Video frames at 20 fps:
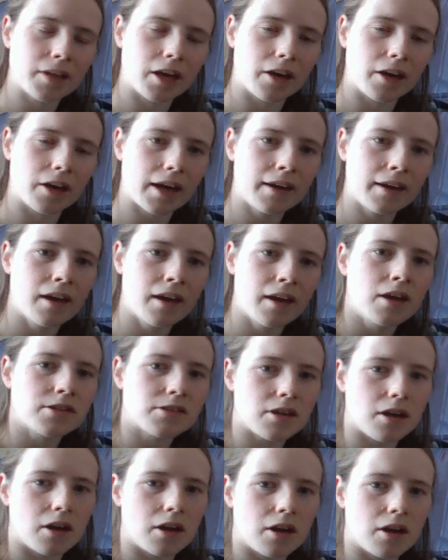Okay,
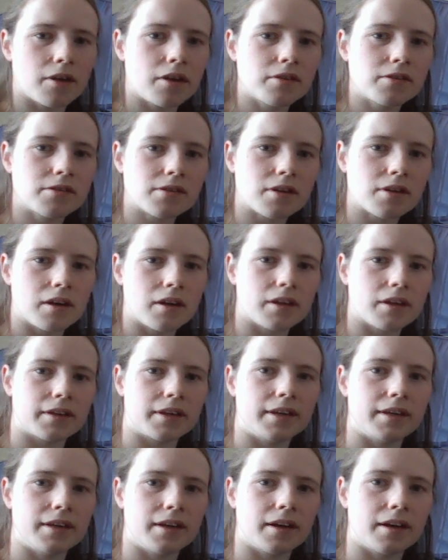so those are
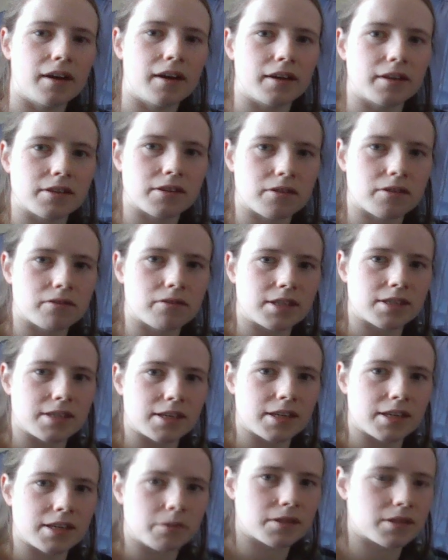the 3
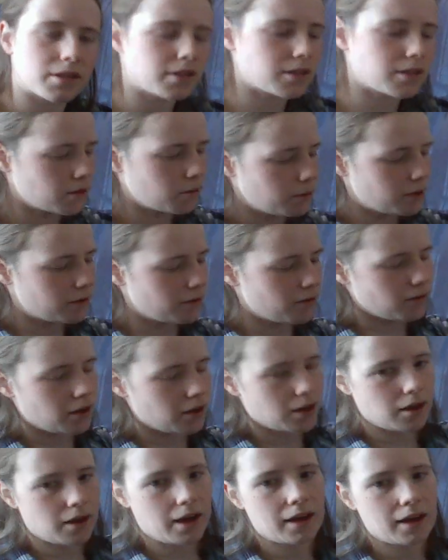sequences that we've
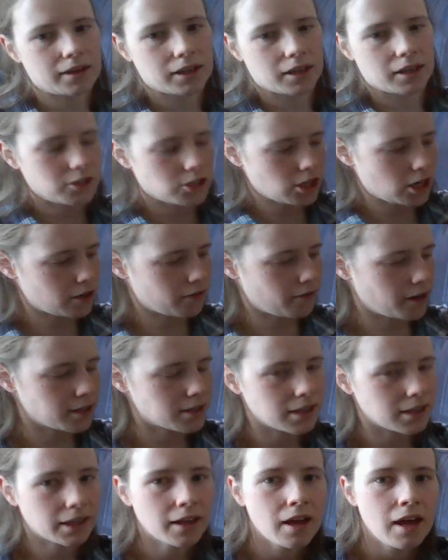had a go at
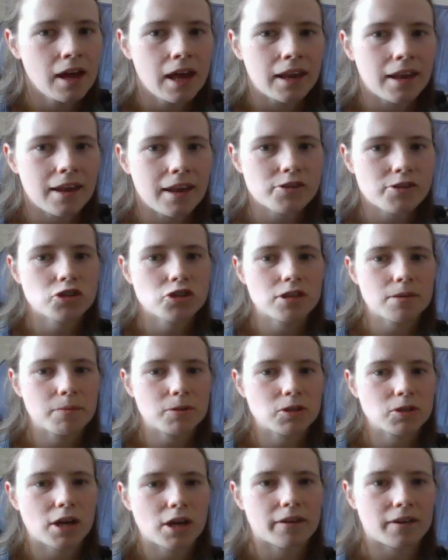generating. Let's just
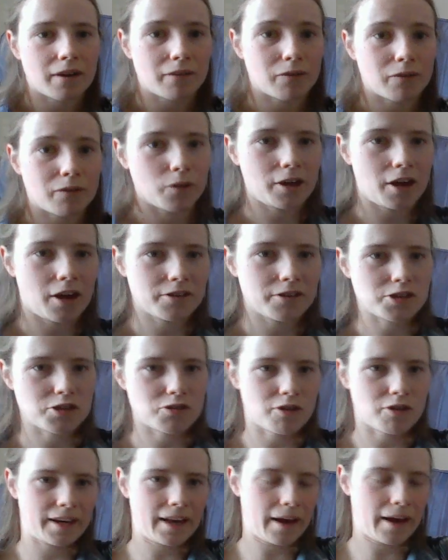double check that I've got the
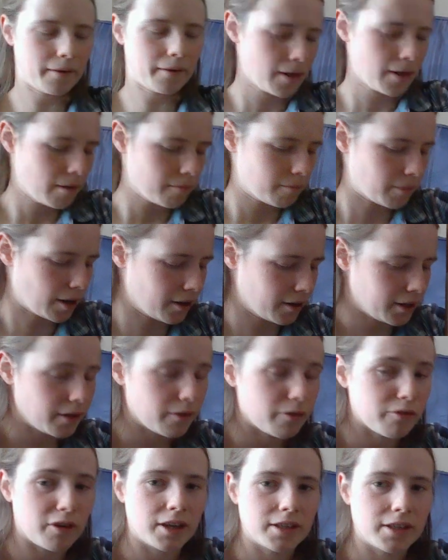answers right now
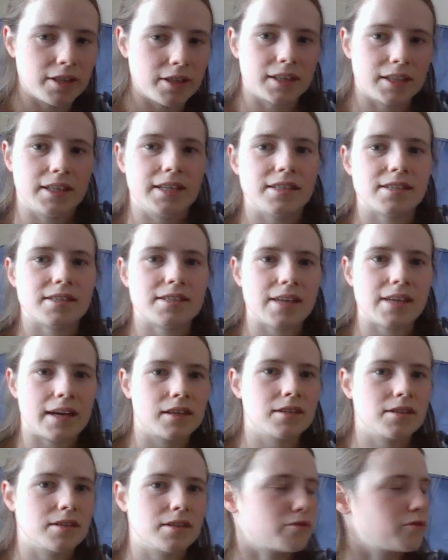by finding the
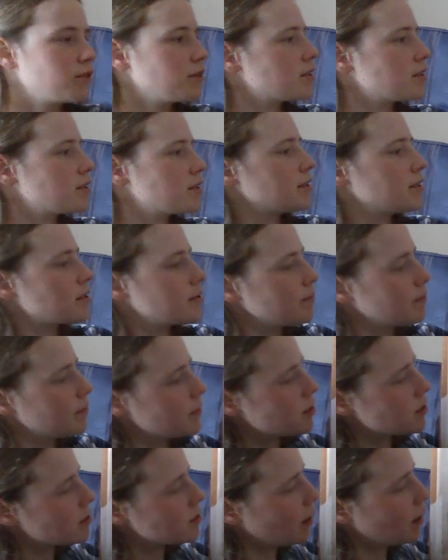second differences.
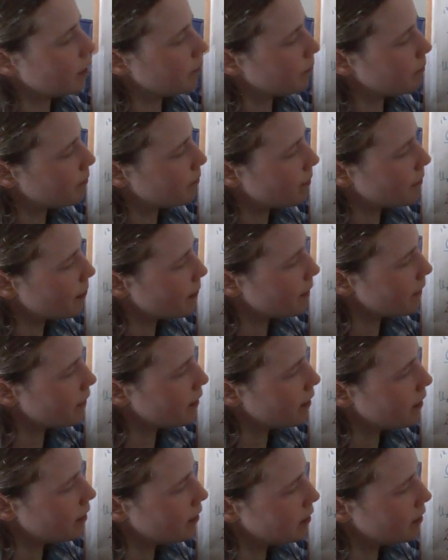So
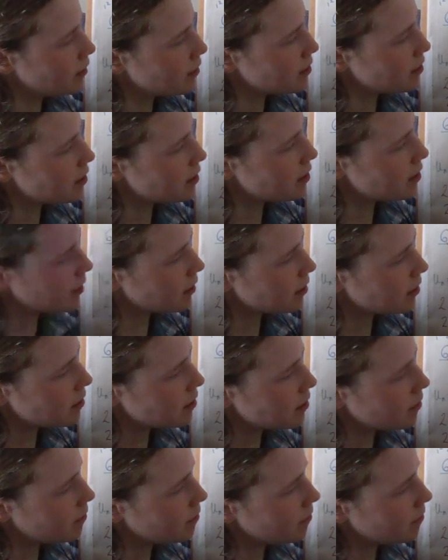
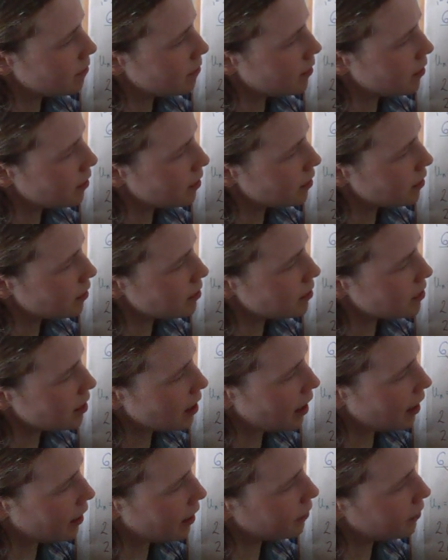6,
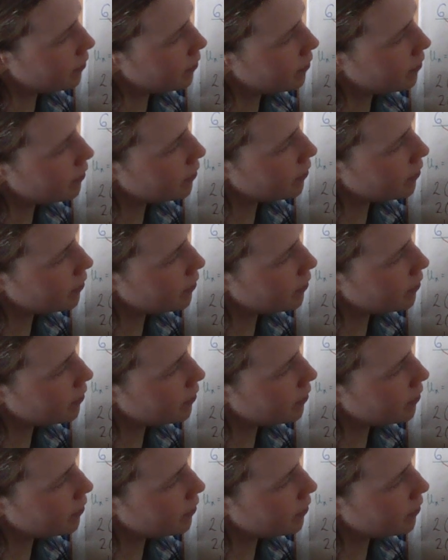10.